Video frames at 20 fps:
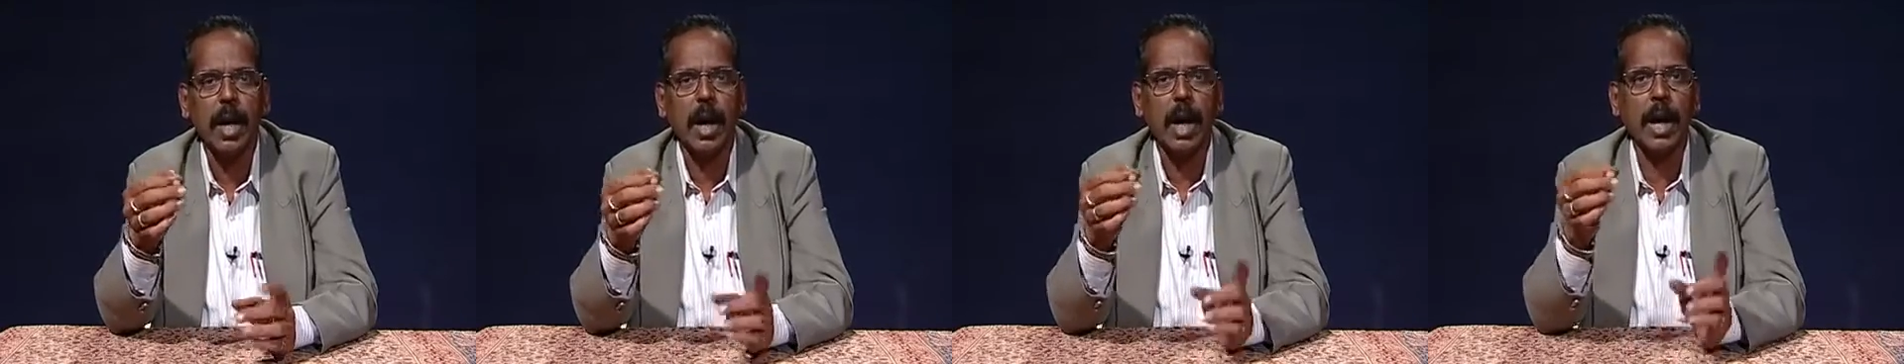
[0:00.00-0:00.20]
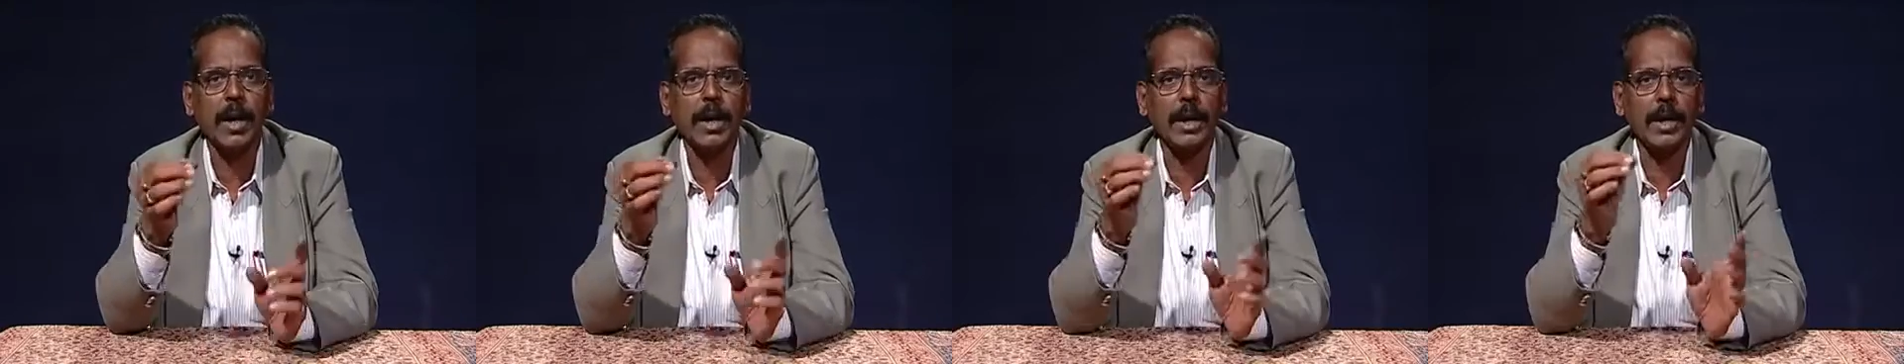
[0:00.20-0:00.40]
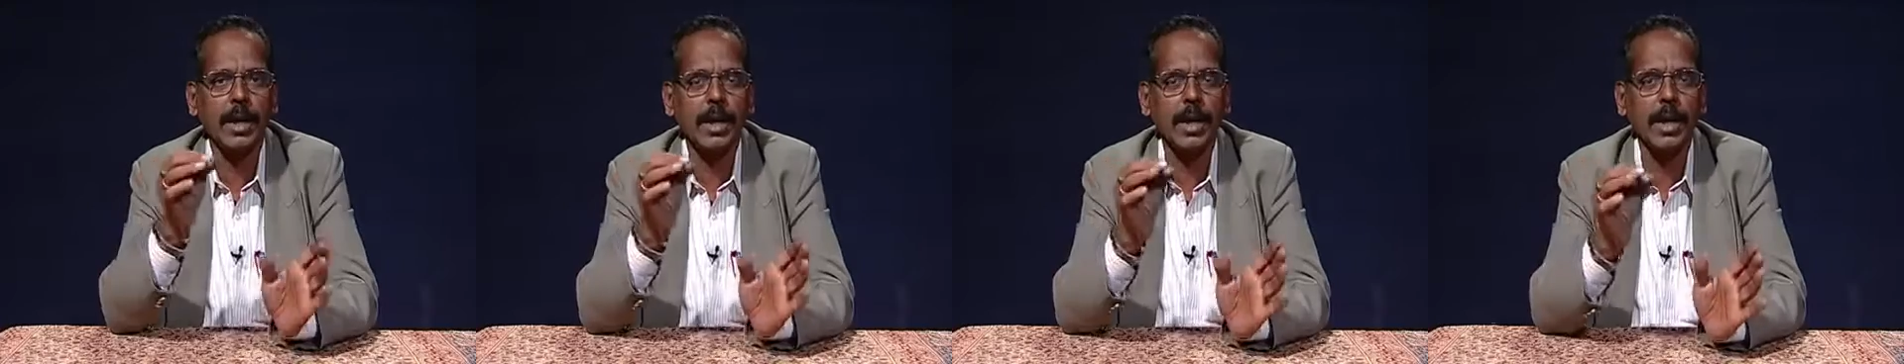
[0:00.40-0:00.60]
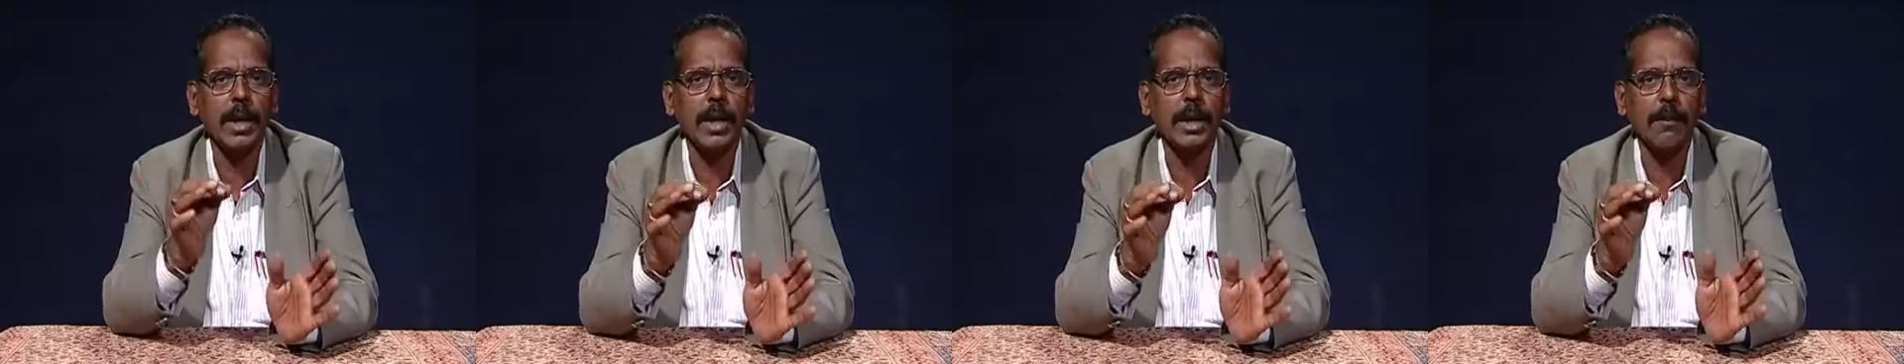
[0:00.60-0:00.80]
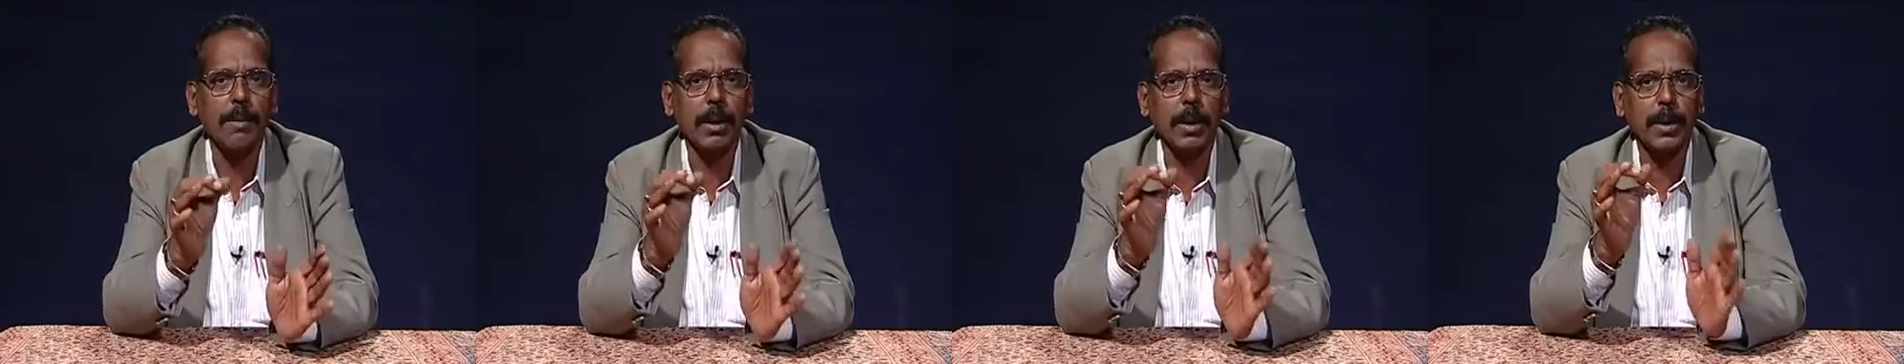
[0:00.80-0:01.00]
entered in
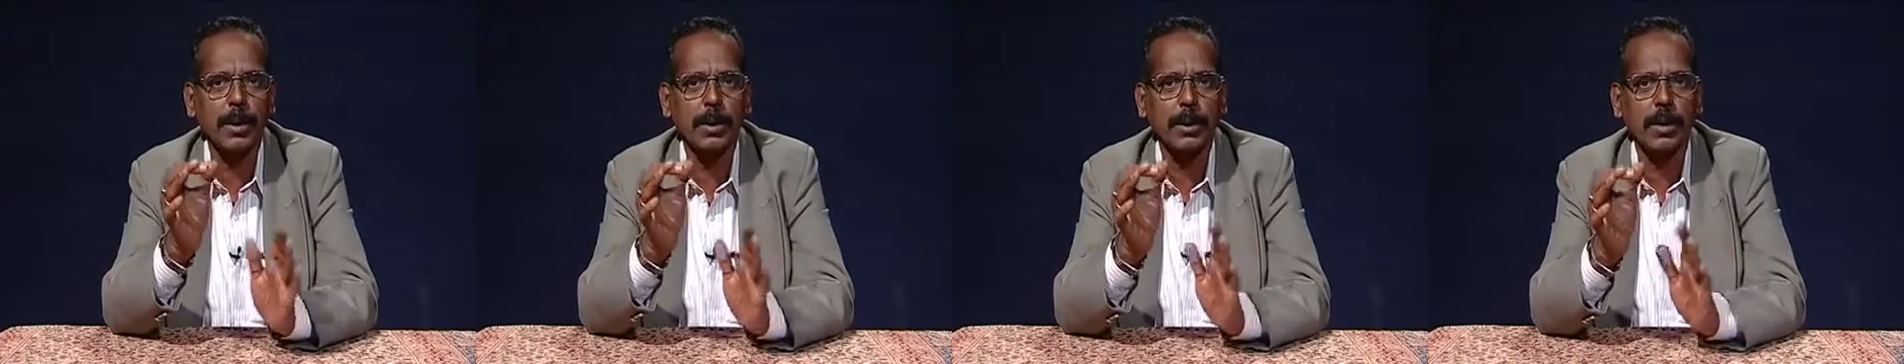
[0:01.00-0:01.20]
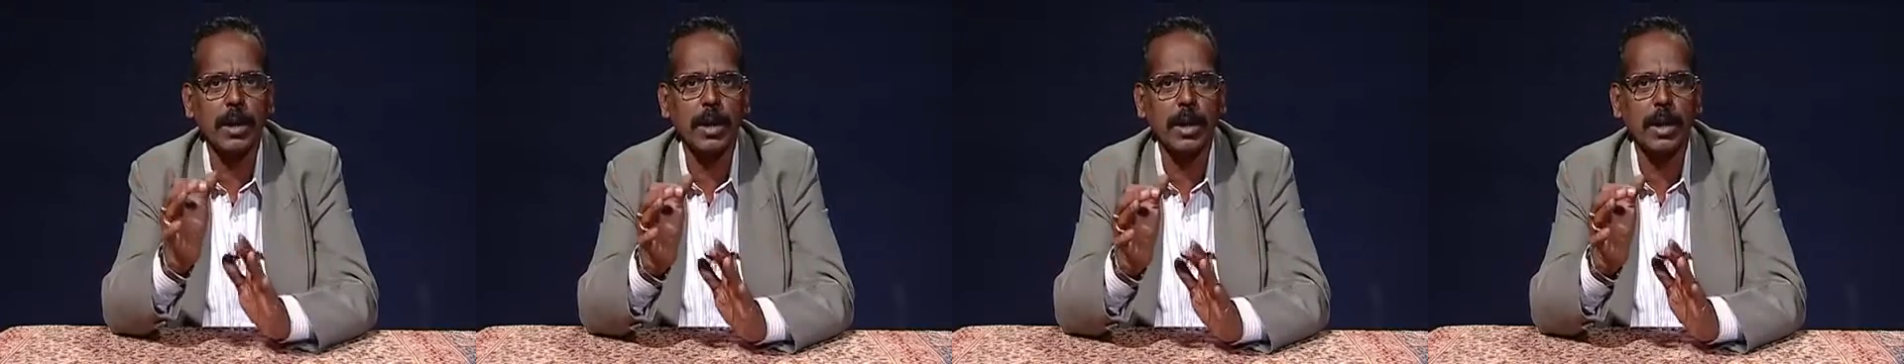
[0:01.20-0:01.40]
a particular